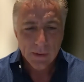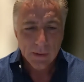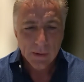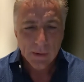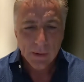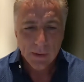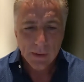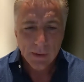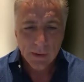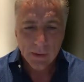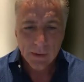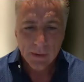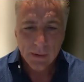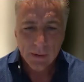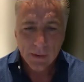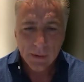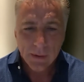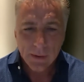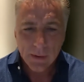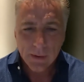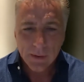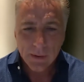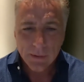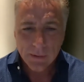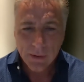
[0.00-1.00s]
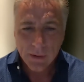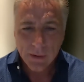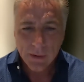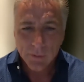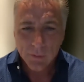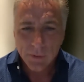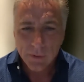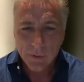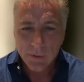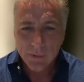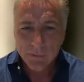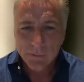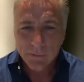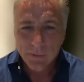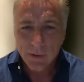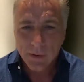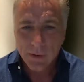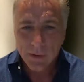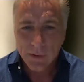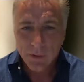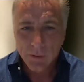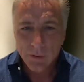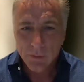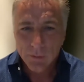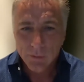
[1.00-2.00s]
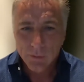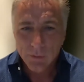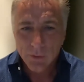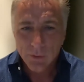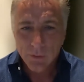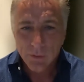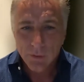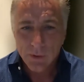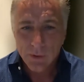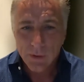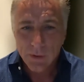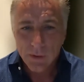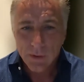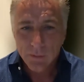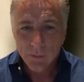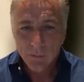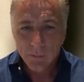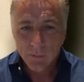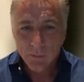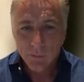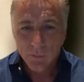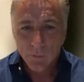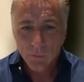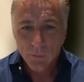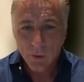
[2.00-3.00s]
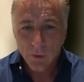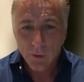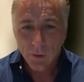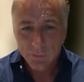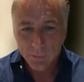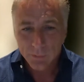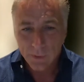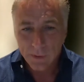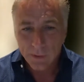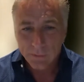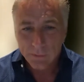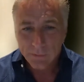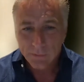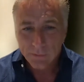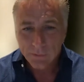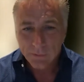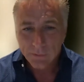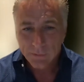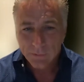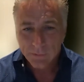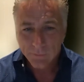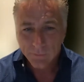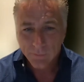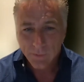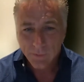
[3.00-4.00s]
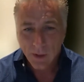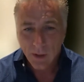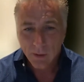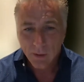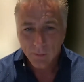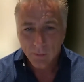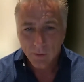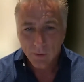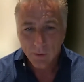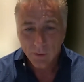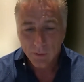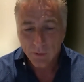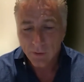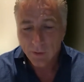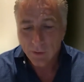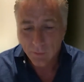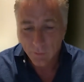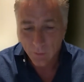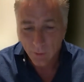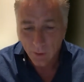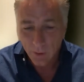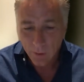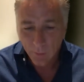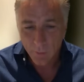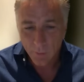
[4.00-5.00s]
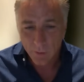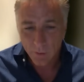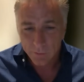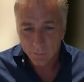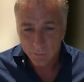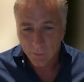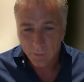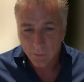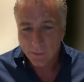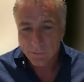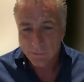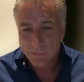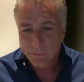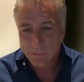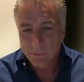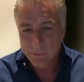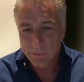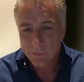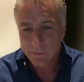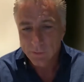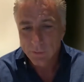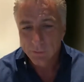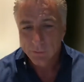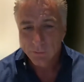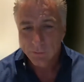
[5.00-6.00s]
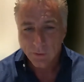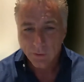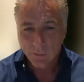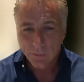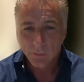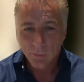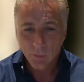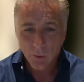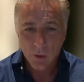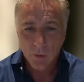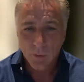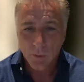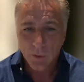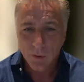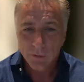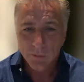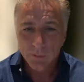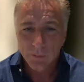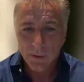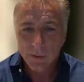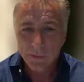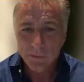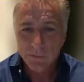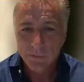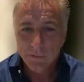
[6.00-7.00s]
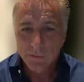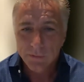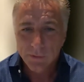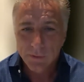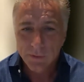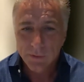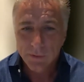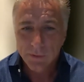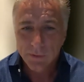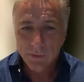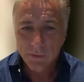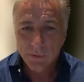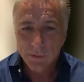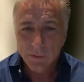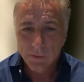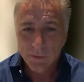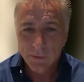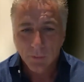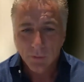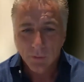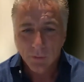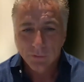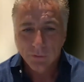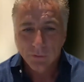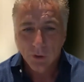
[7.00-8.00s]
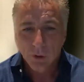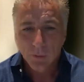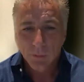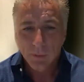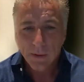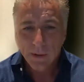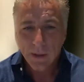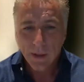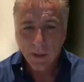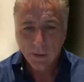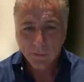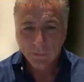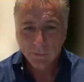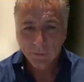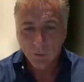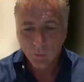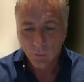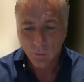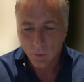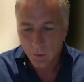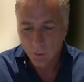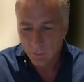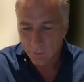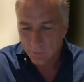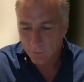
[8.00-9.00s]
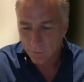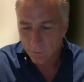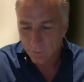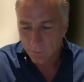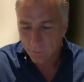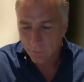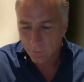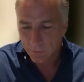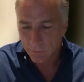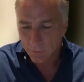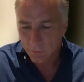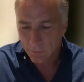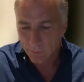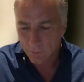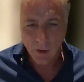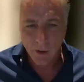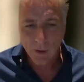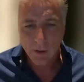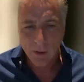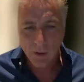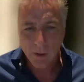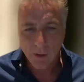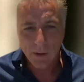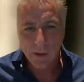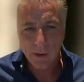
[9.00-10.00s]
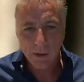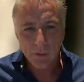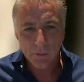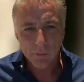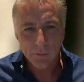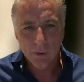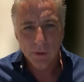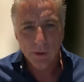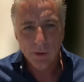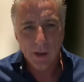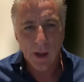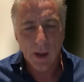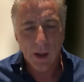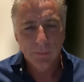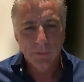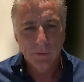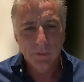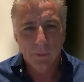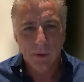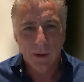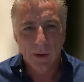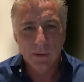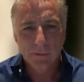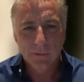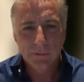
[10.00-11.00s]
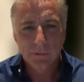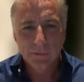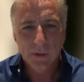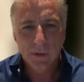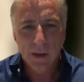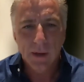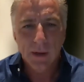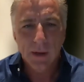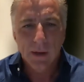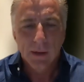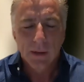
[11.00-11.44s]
And the other one is that you need workspaces. You need great workspaces, and usually more workspaces. And almost nobody has their work area really optimized yet.